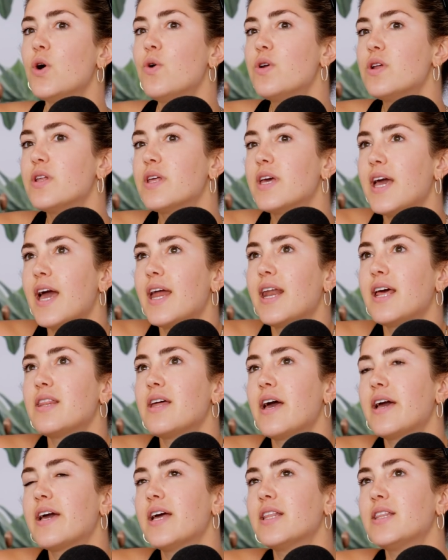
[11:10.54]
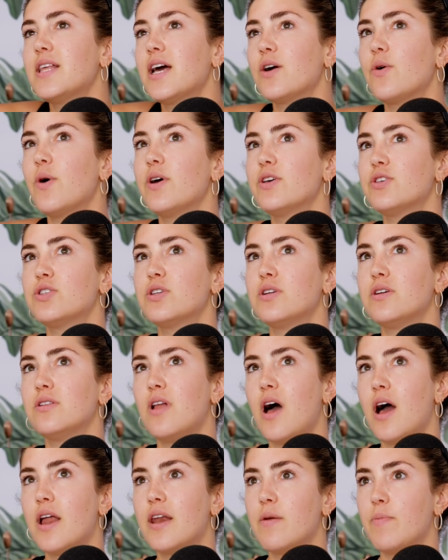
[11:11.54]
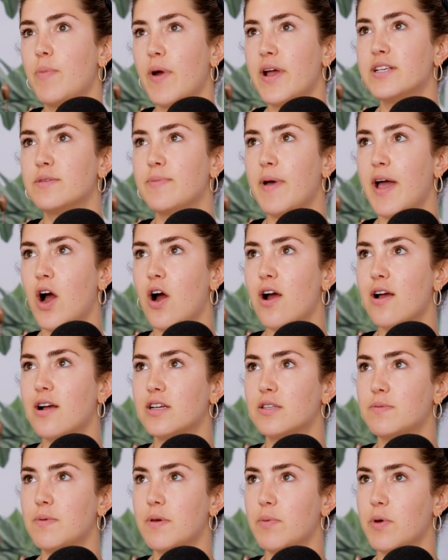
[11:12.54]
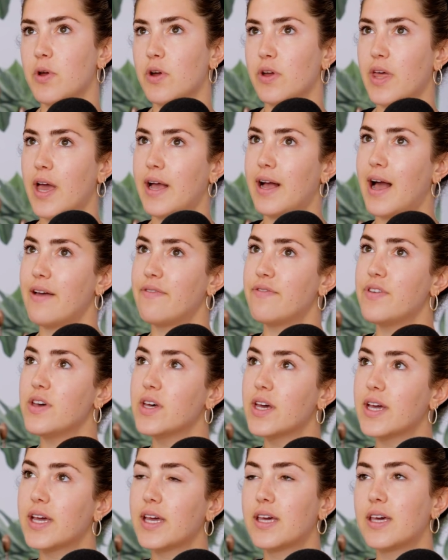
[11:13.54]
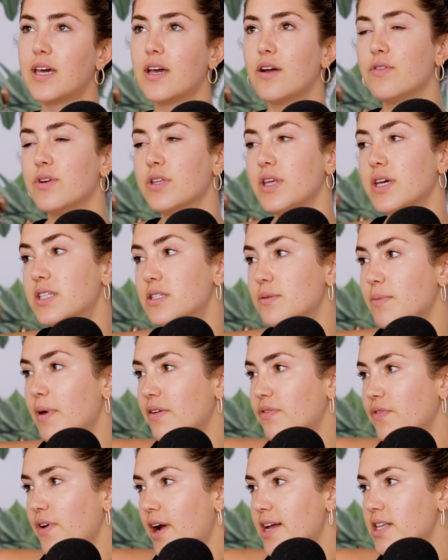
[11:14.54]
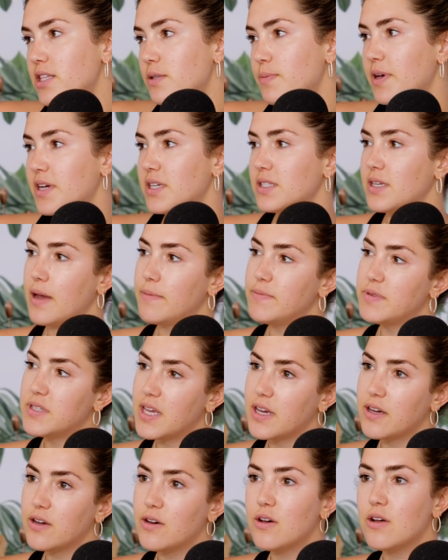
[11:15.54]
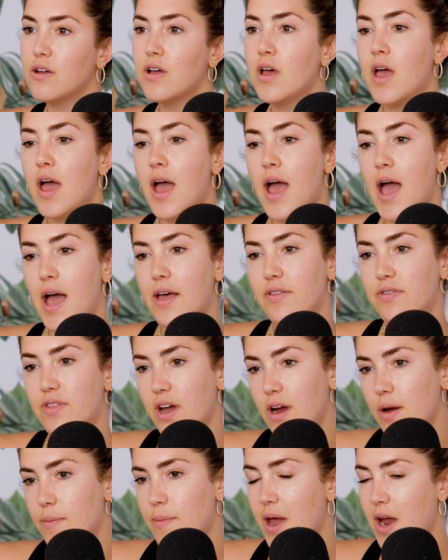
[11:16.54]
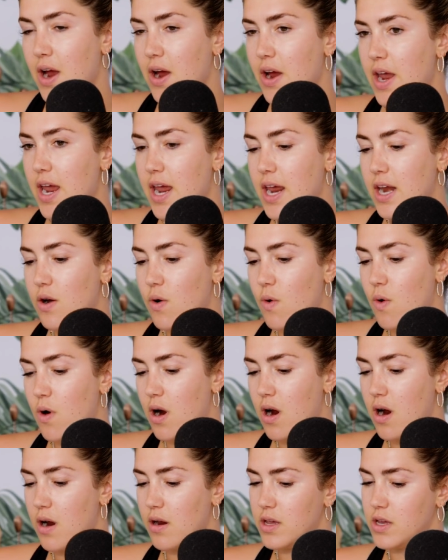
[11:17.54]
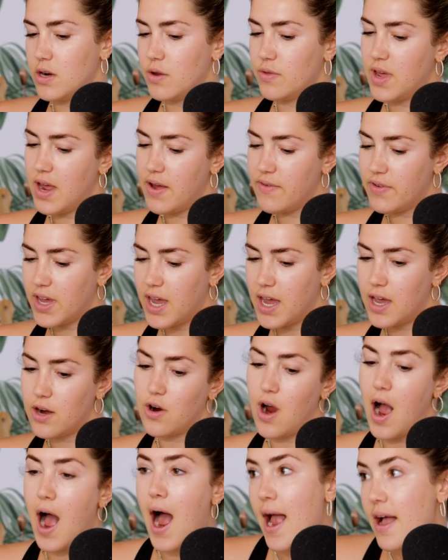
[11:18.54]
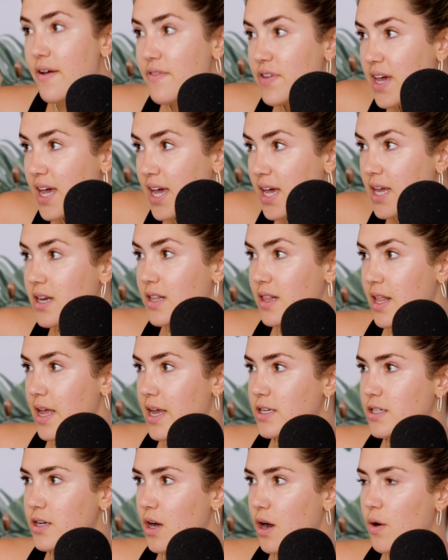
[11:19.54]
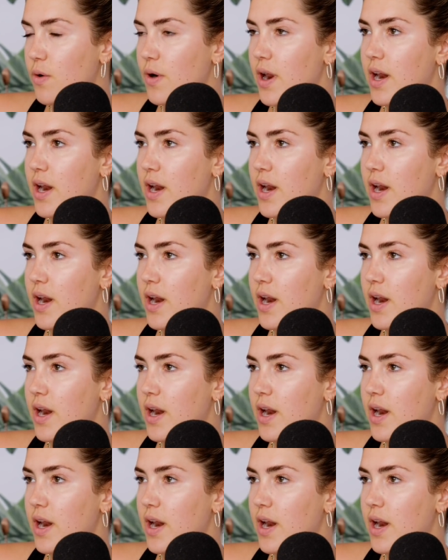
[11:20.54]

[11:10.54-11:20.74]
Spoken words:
Totally. And I get that question a lot, and it breaks my heart because people are like, I feel like I can't relate to my friends because I'm single and they're married, or they have a kid, or I have a kid and they don't.